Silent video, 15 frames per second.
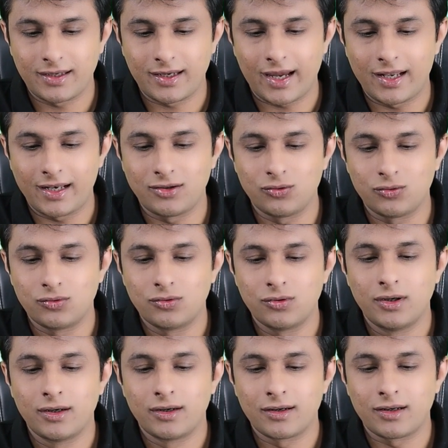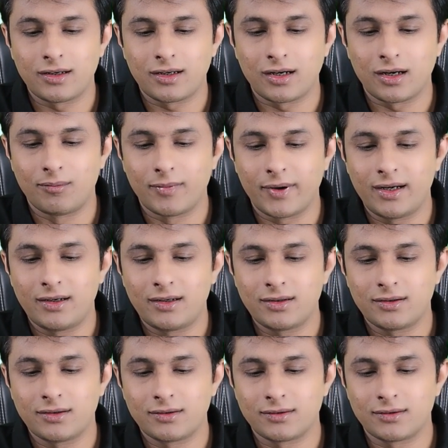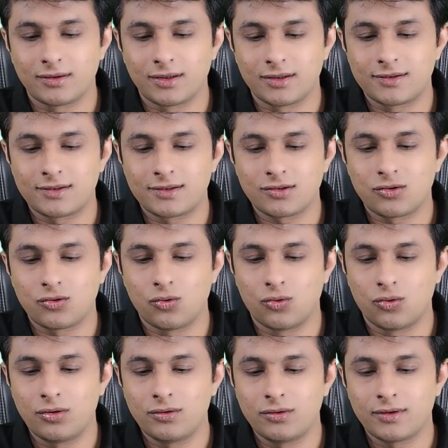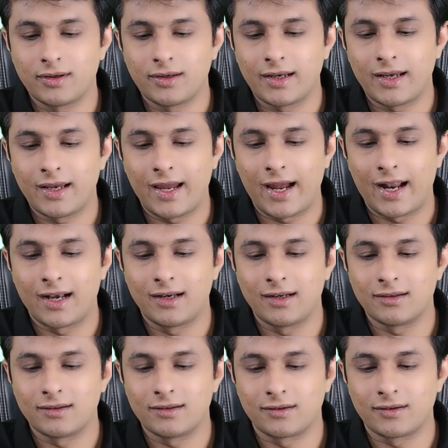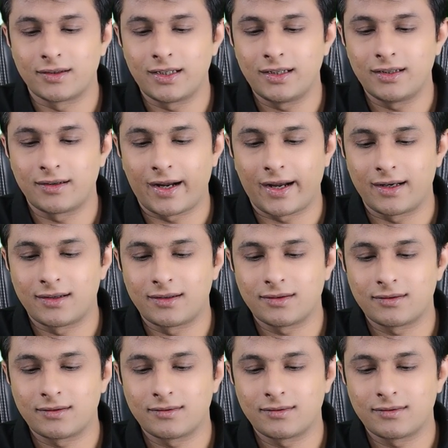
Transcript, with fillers: can you comment this code and rewrite